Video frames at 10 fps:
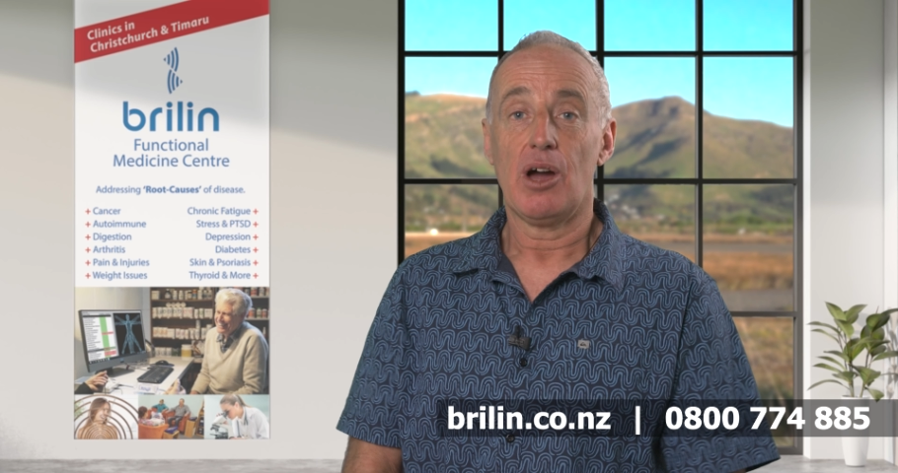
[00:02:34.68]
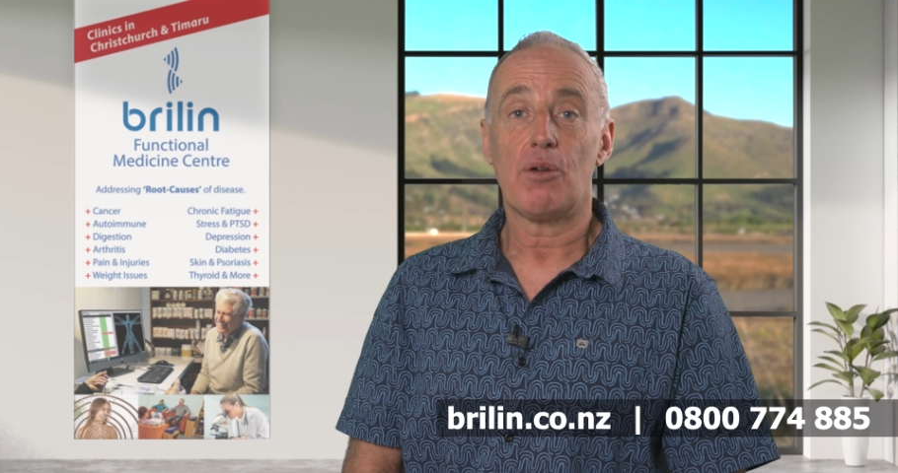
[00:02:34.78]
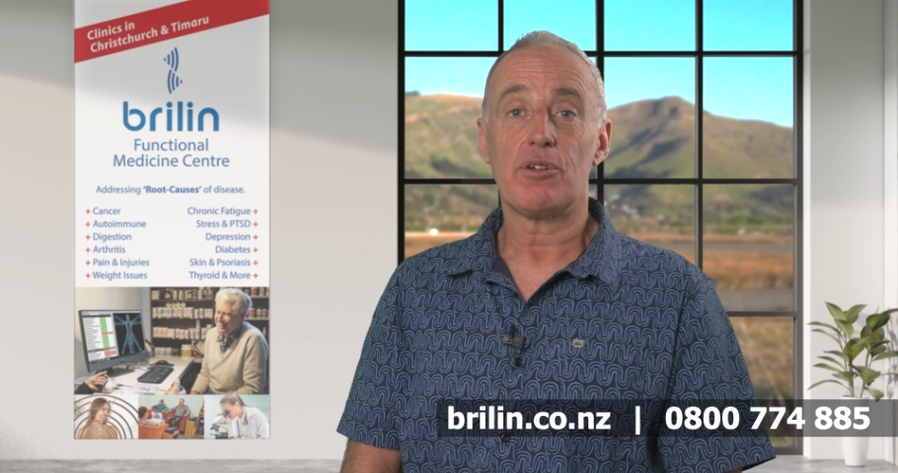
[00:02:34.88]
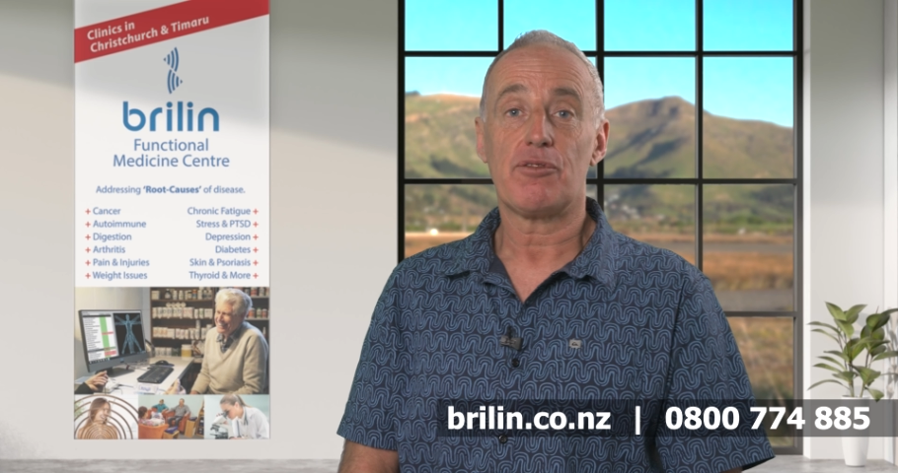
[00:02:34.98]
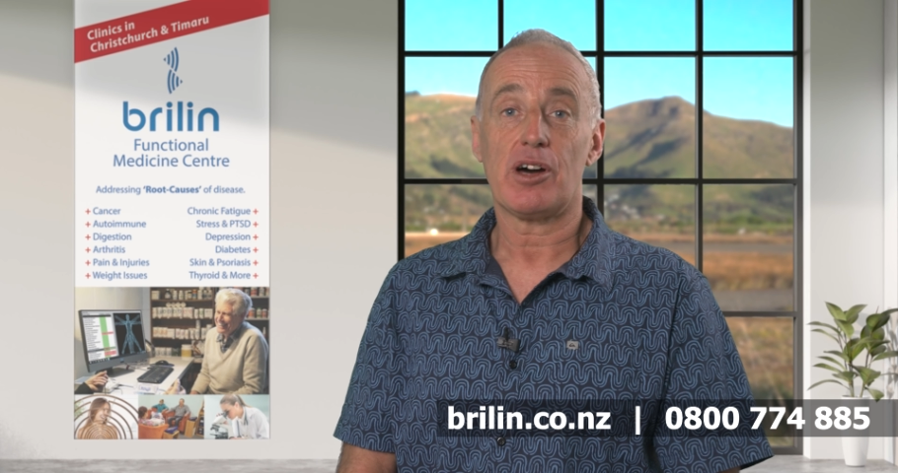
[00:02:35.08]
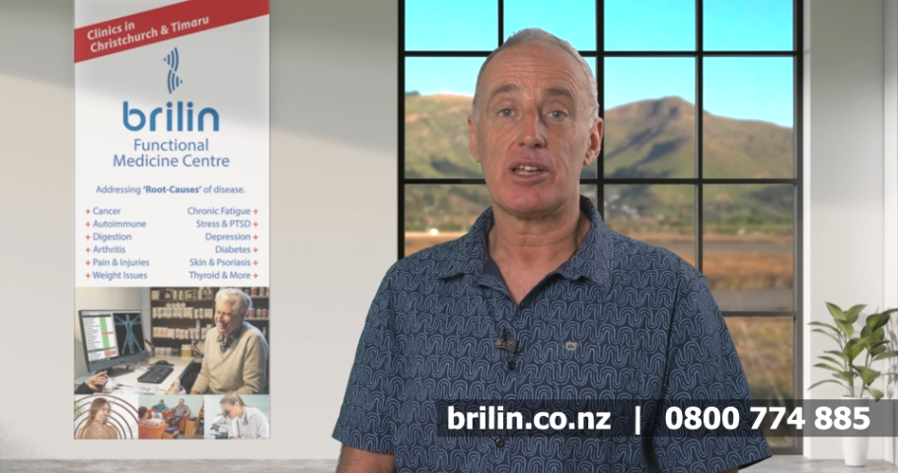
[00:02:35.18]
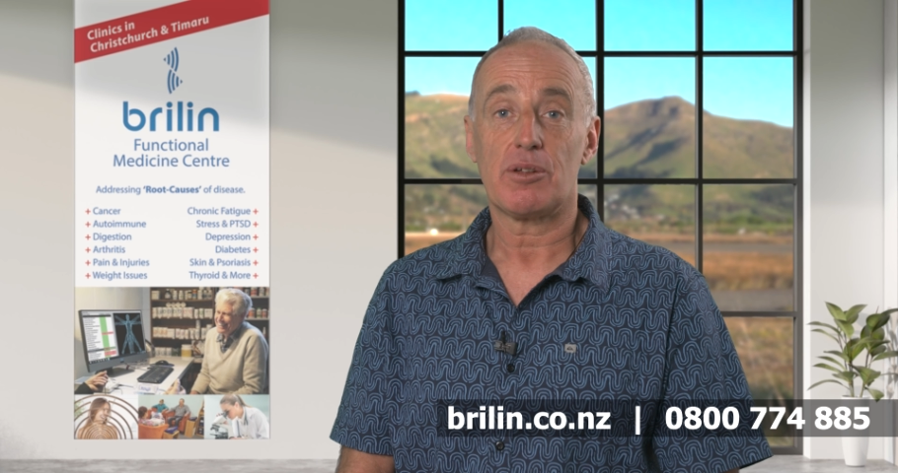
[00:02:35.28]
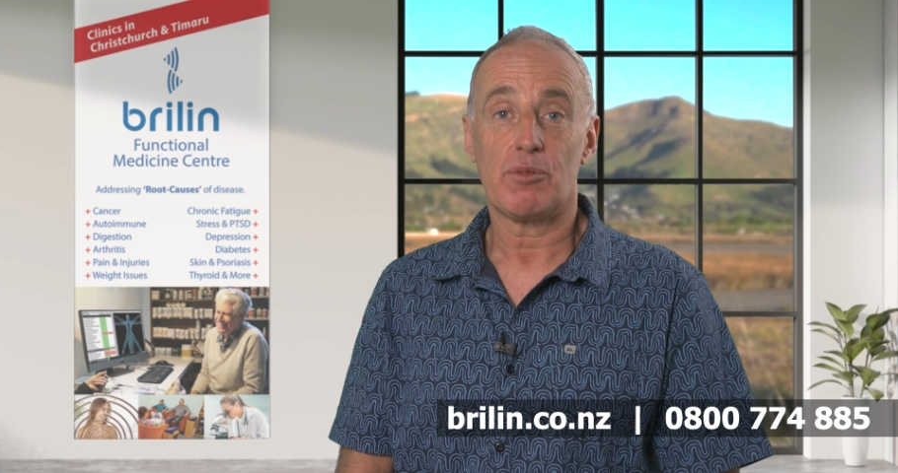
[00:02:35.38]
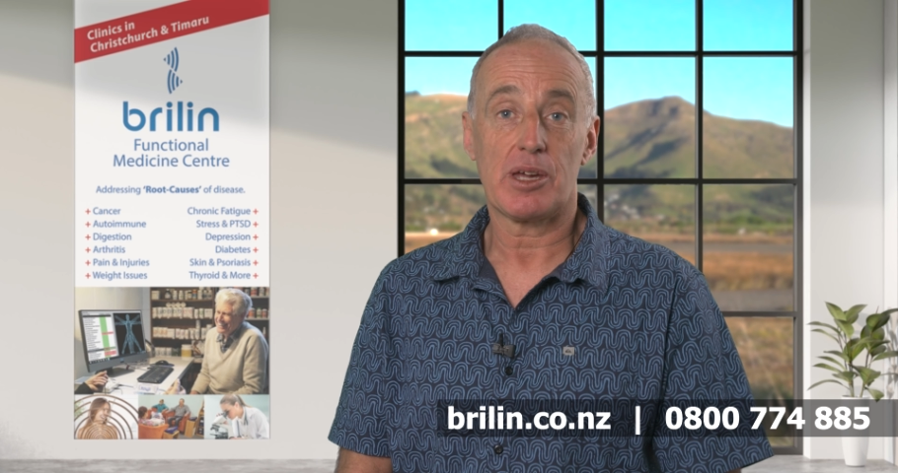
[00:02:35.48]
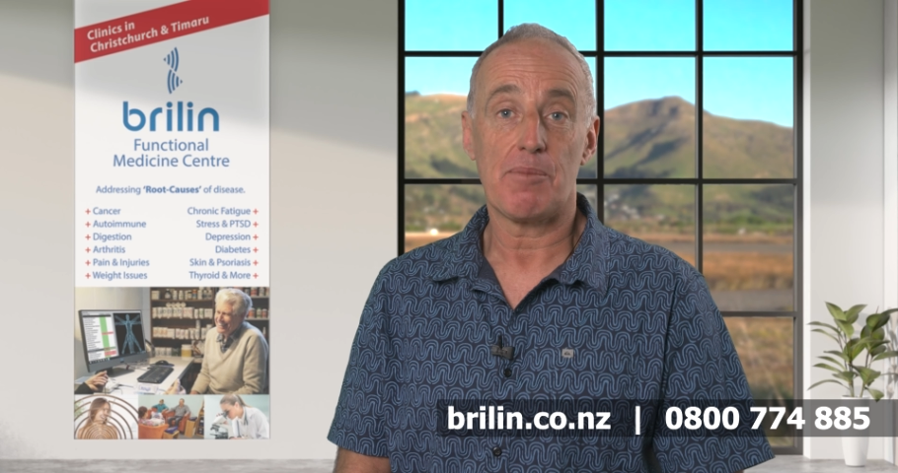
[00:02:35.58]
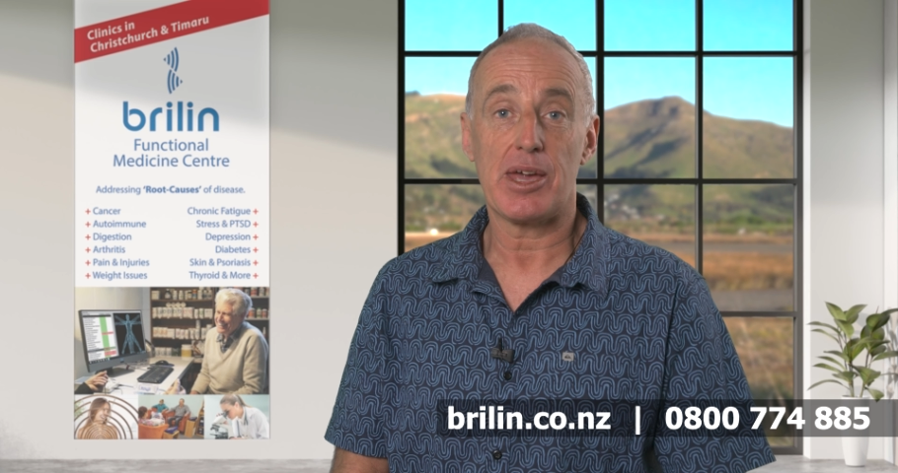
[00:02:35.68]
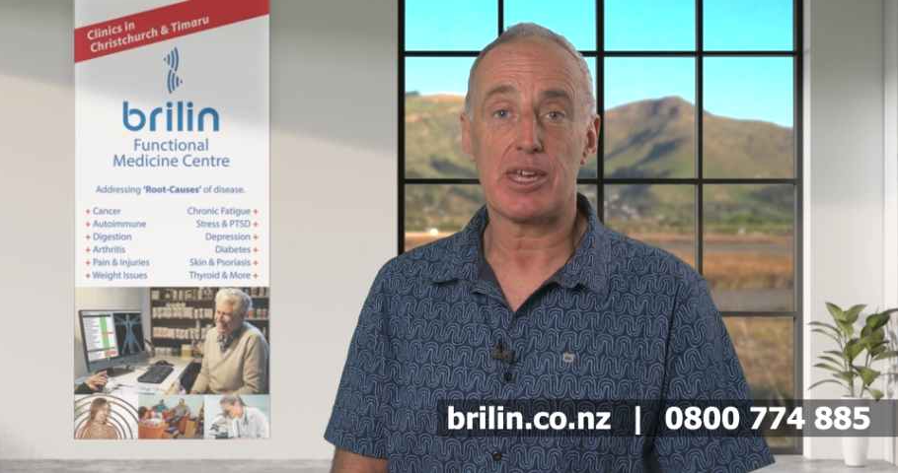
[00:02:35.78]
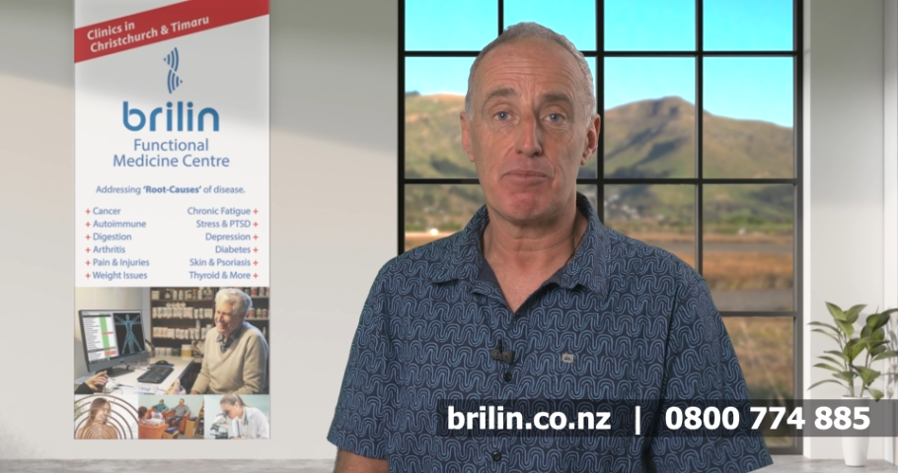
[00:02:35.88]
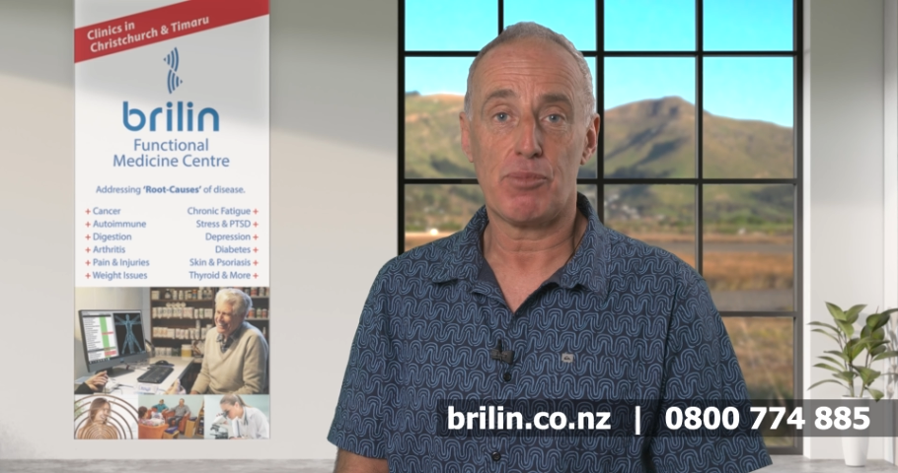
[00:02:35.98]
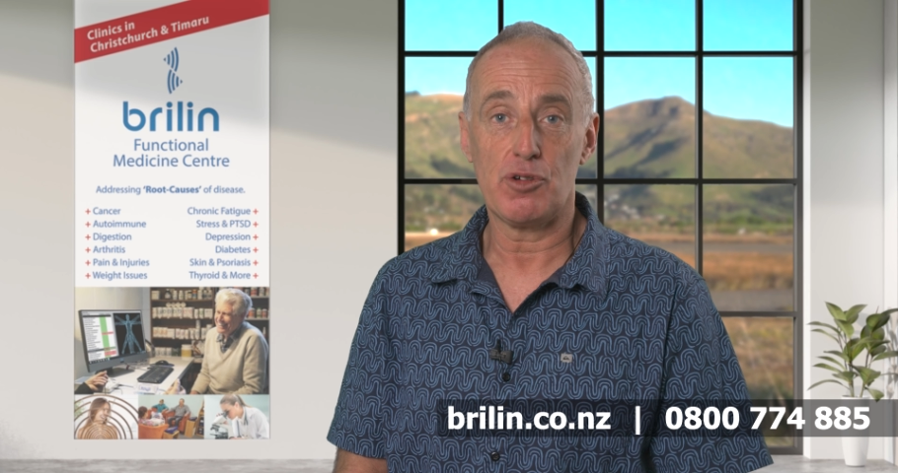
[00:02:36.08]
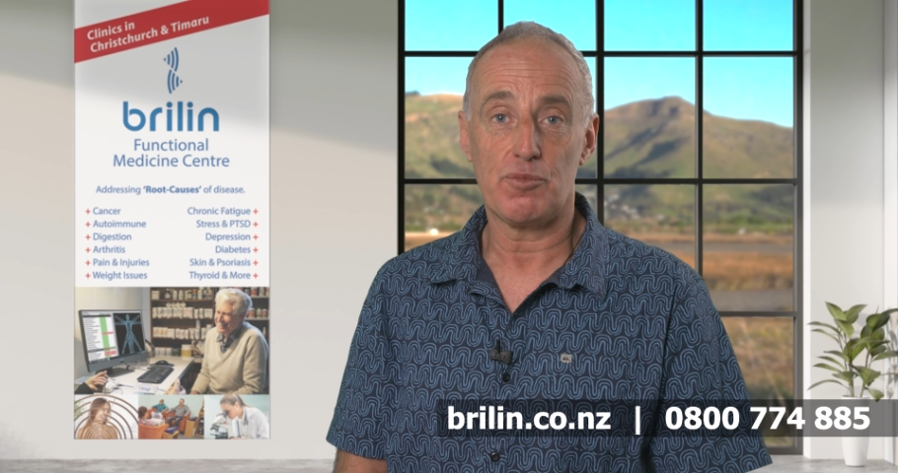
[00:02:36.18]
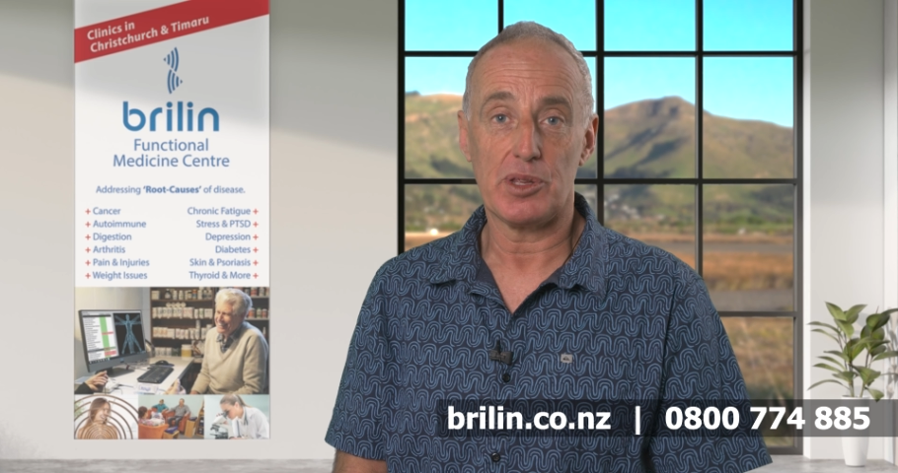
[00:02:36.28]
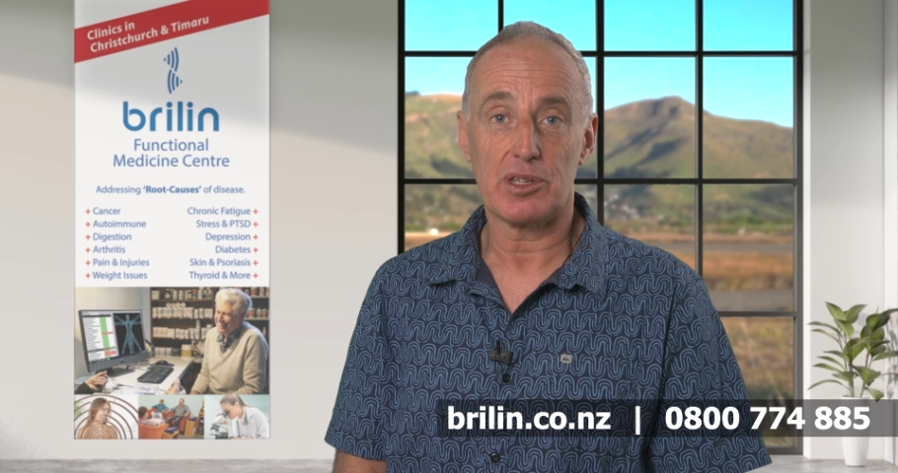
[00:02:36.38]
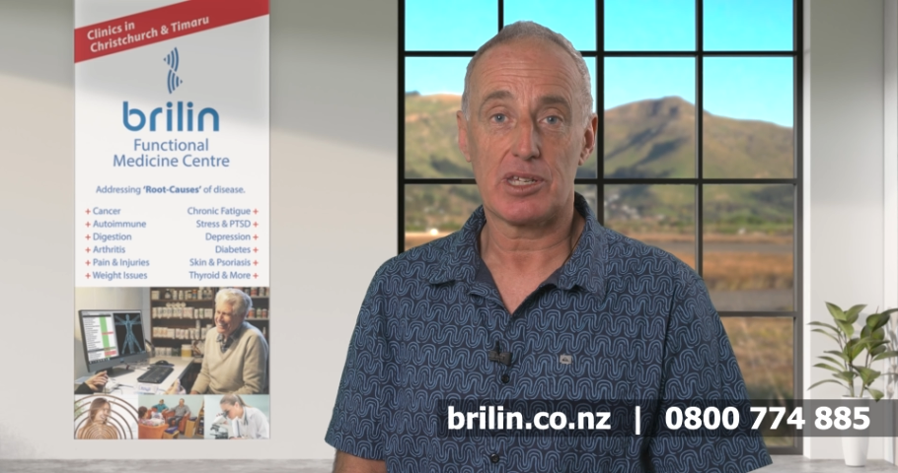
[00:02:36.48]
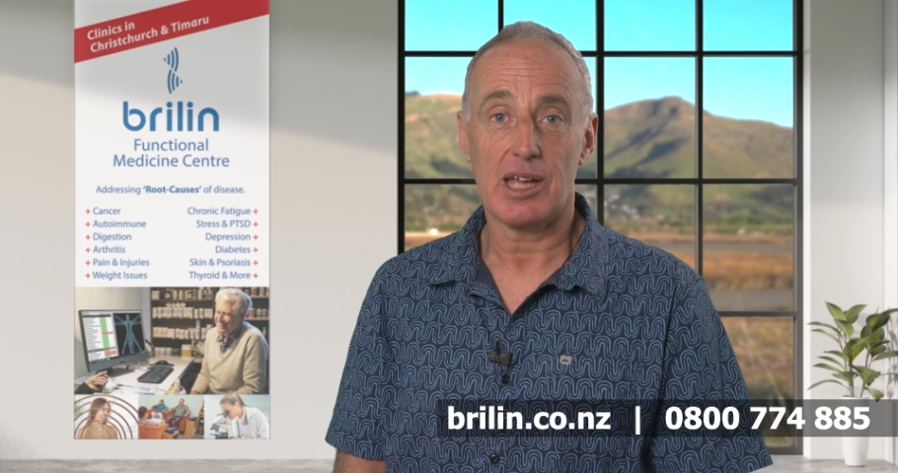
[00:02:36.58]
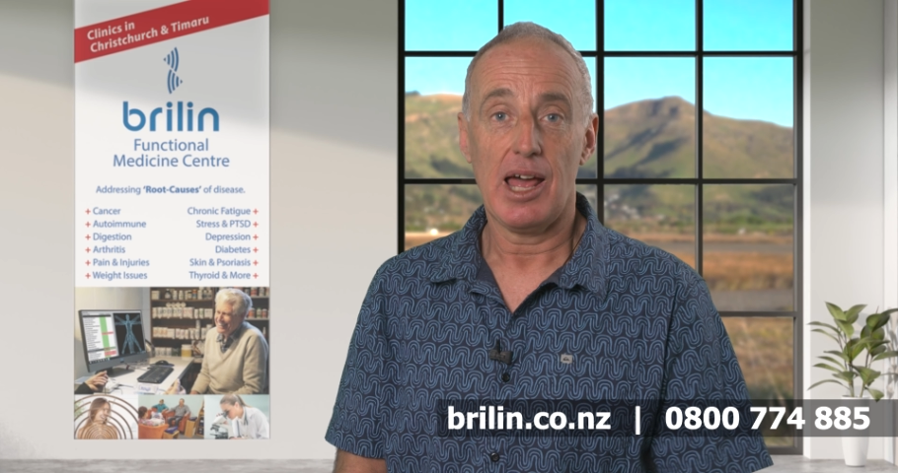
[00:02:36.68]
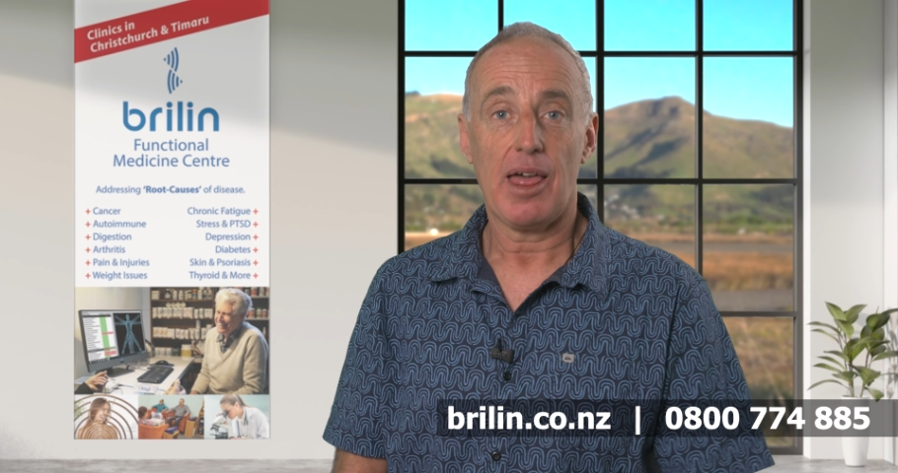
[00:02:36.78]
we find we can make improvements